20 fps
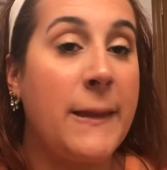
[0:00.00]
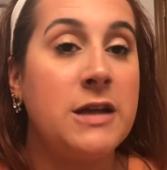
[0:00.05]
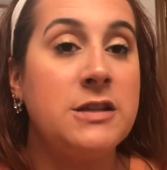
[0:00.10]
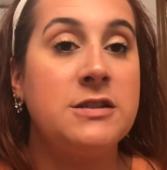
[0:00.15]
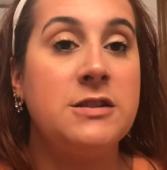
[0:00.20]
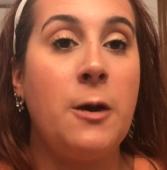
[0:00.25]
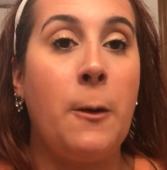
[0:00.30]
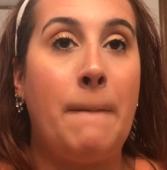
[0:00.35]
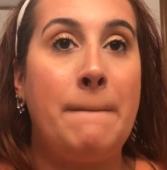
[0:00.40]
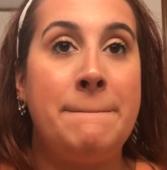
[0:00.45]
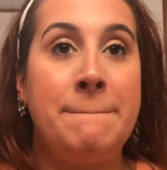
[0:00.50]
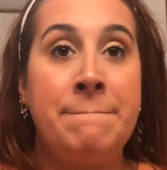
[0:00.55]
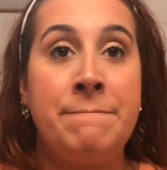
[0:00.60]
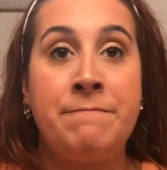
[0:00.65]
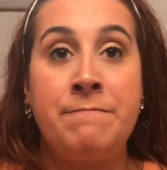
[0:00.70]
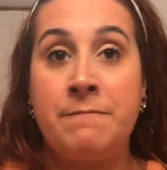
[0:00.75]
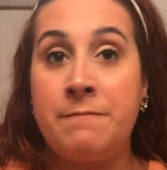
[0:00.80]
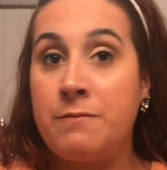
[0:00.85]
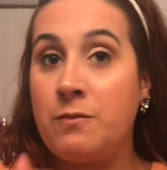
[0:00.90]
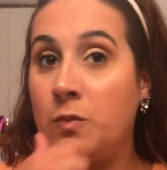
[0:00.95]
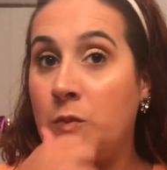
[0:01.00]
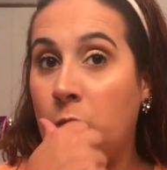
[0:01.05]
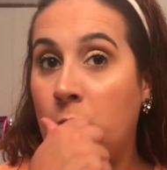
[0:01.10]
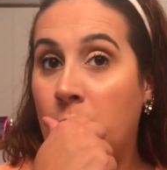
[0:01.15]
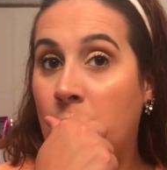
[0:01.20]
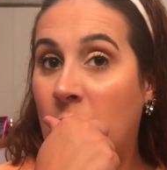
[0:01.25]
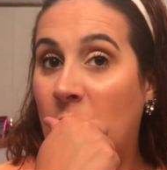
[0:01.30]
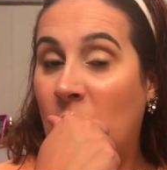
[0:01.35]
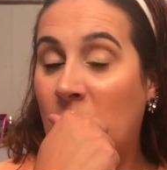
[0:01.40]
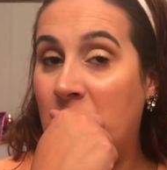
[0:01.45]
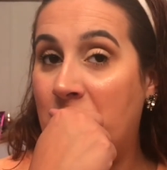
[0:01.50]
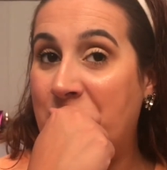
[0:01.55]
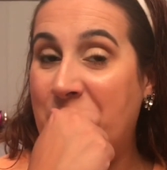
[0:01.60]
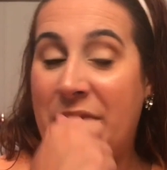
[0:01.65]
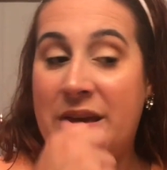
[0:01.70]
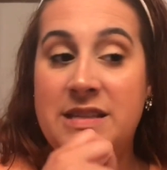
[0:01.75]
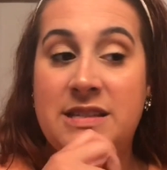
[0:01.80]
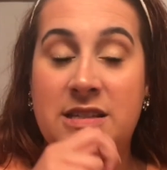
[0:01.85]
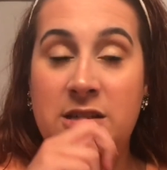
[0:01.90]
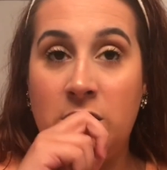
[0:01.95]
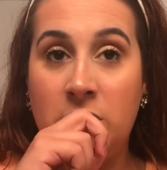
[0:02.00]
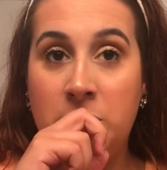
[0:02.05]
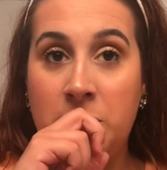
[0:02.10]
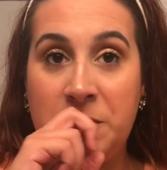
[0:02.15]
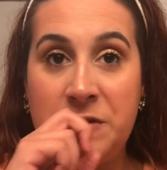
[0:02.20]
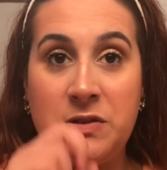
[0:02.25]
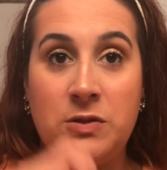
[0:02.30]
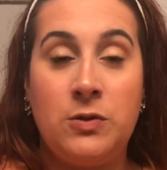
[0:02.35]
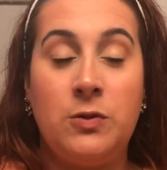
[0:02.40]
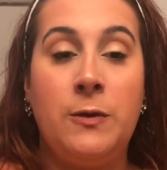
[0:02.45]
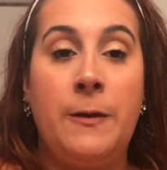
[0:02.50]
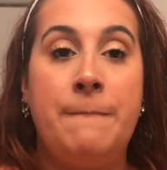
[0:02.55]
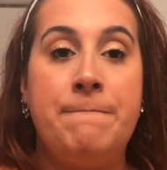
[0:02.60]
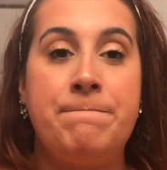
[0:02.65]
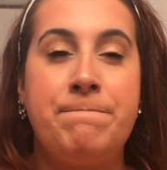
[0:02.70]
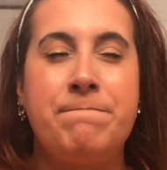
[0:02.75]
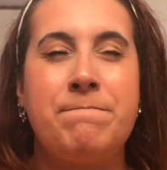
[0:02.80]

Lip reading: So, I still will do,